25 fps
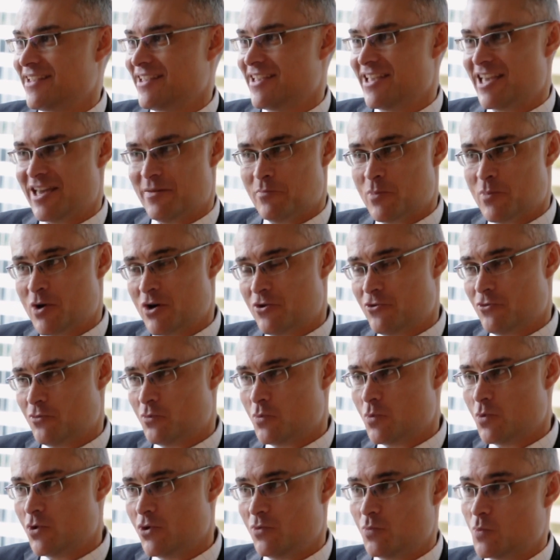And my
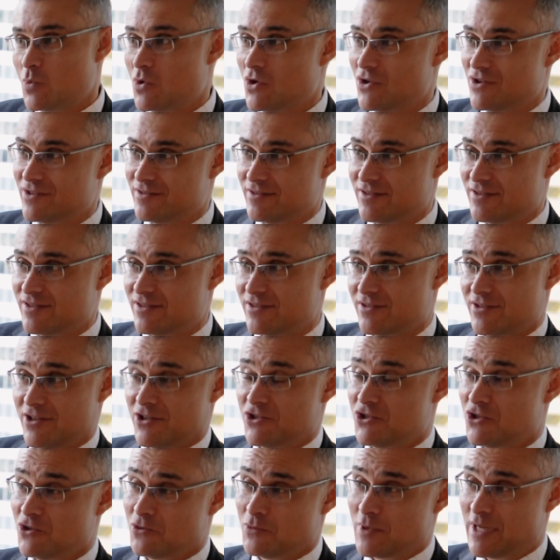reward was a
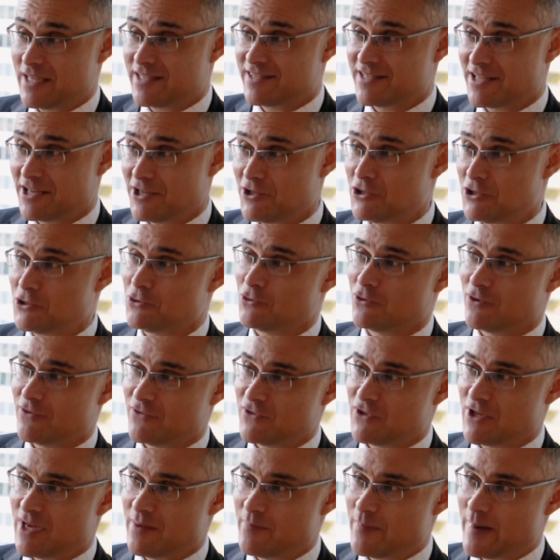2-week study tour of
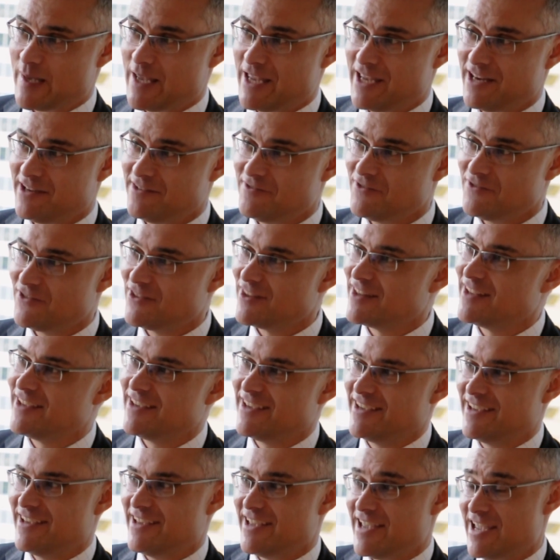Champagne
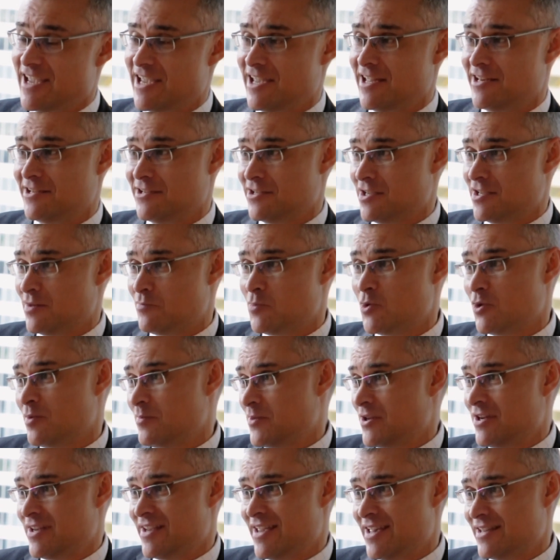and
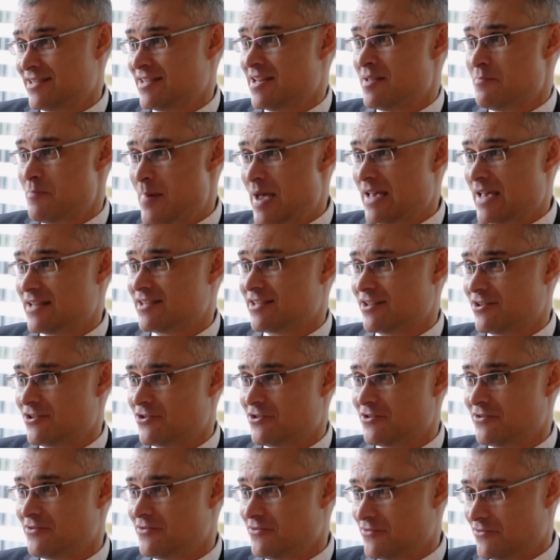appointment as an
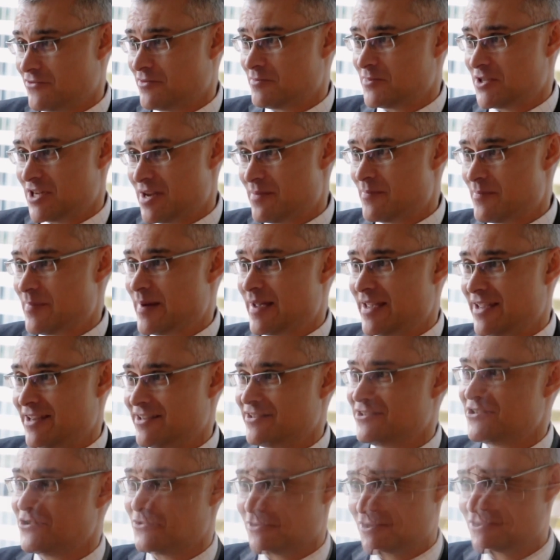ambassador from Champagne
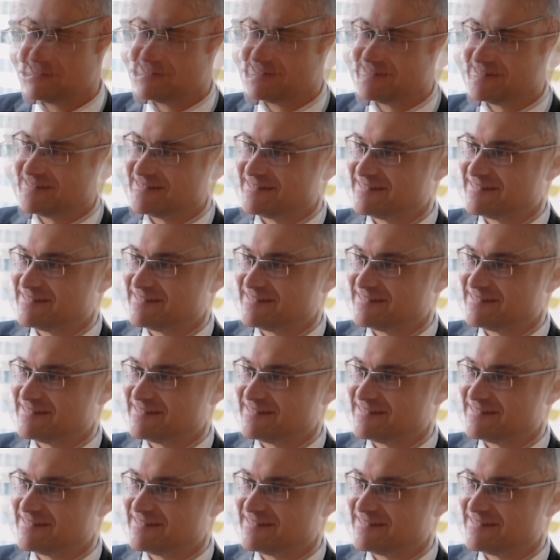to Australia.